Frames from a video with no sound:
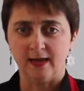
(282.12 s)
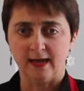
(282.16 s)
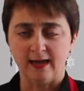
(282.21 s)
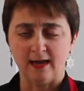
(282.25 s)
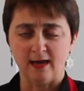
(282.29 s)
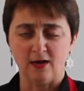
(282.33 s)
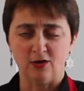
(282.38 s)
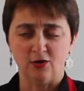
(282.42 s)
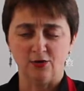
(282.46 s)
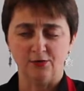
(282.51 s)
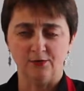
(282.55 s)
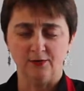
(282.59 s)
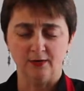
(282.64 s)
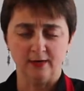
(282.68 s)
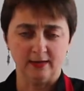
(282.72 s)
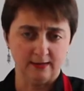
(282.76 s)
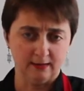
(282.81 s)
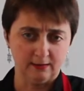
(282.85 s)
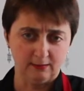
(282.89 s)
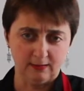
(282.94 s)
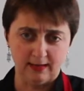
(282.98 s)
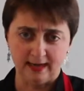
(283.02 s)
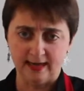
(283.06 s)
on
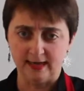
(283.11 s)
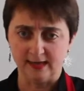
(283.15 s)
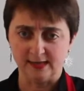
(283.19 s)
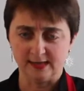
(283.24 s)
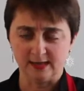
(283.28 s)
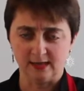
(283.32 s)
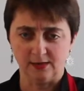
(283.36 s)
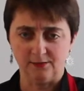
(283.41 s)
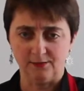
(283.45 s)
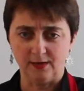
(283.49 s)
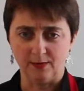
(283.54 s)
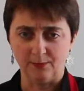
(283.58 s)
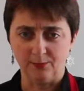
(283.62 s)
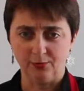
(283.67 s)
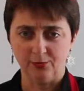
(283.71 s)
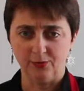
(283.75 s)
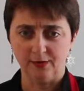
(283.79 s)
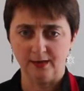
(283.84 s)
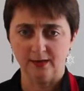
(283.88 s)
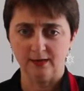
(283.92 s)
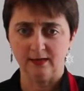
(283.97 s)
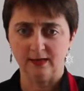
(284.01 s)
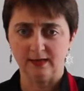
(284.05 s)
our outside of our
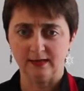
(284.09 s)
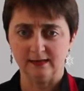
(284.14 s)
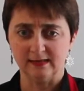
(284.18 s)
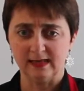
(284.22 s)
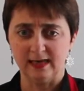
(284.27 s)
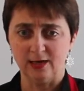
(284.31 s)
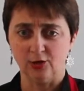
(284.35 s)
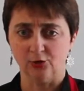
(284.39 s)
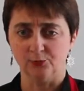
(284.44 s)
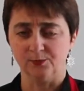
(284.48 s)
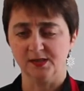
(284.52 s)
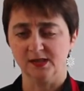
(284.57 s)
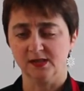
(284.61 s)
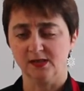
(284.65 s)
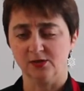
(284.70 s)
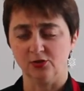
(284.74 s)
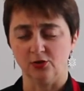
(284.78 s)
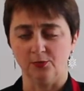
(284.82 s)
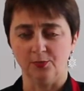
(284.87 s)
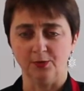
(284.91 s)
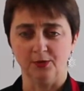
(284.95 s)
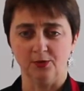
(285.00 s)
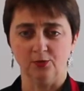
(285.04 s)
pudding and helps
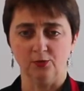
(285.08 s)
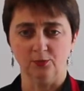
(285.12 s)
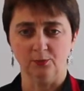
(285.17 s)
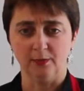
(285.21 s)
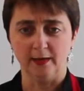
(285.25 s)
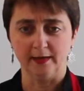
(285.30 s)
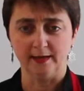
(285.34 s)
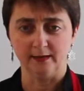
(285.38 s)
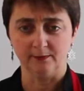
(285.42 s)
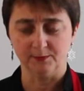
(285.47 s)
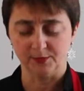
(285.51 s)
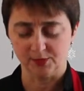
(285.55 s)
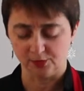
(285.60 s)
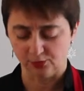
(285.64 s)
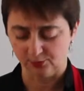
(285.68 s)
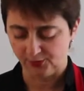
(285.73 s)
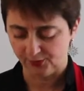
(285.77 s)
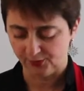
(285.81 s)
stop it all being absorbed